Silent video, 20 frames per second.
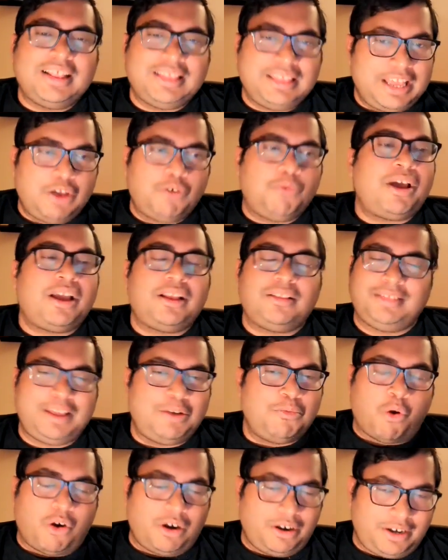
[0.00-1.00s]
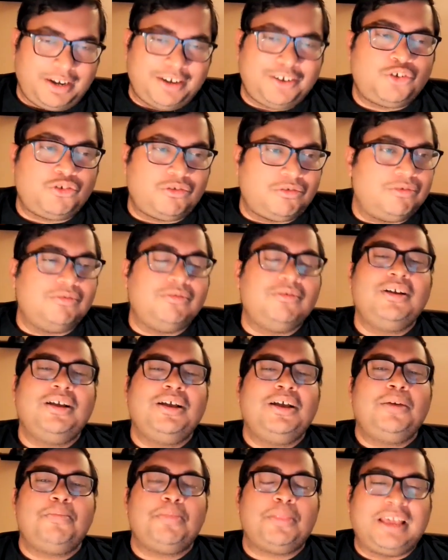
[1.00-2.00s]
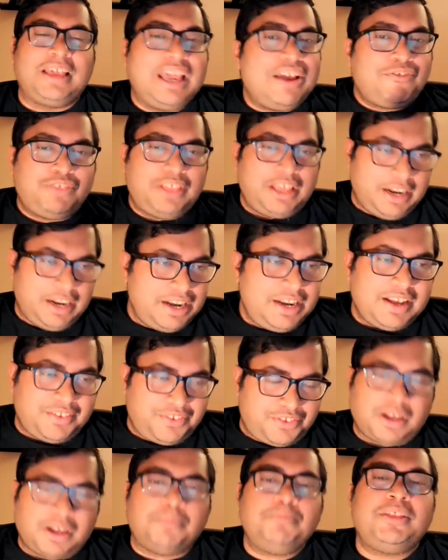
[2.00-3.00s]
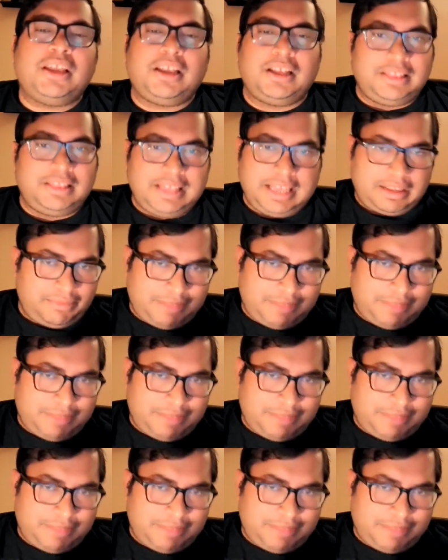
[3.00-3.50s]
they wanted to give the Indians something.